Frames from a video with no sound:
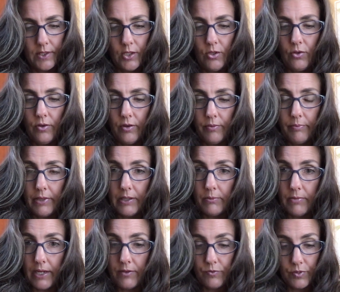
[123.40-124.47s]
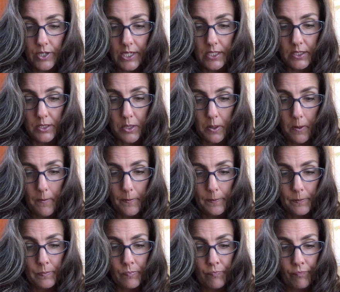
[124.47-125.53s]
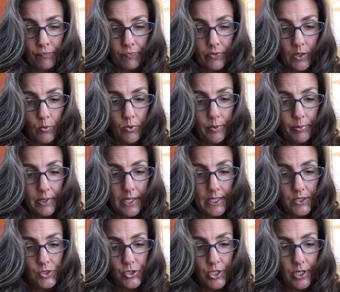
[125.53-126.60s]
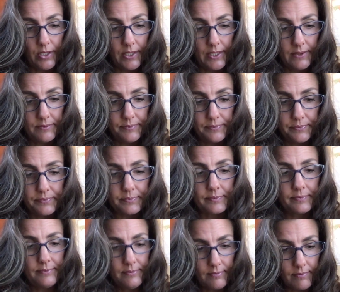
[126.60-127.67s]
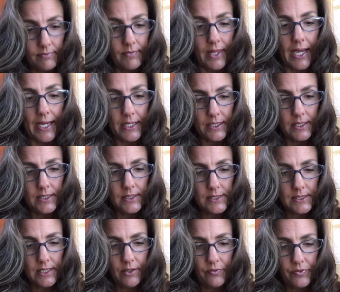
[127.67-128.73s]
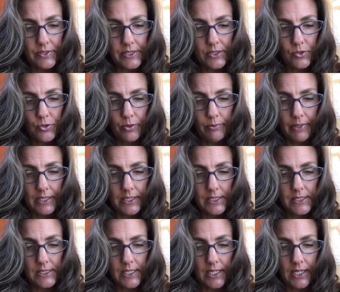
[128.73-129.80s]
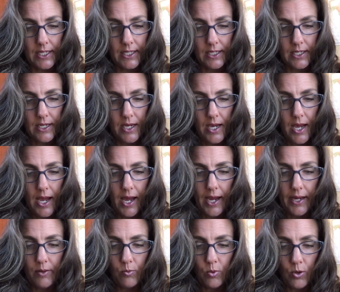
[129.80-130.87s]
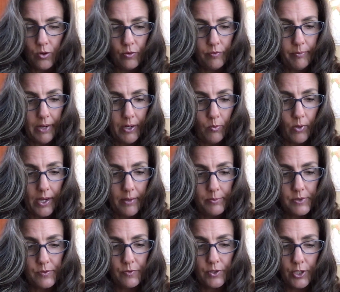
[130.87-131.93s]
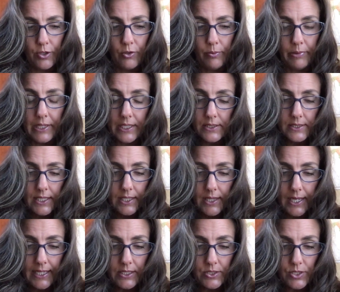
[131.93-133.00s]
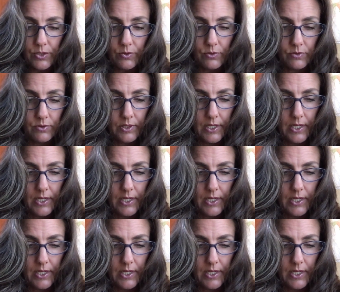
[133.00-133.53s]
You have been my friend, replied Charlotte. That in itself is a tremendous thing. I wove my webs for you because I liked you.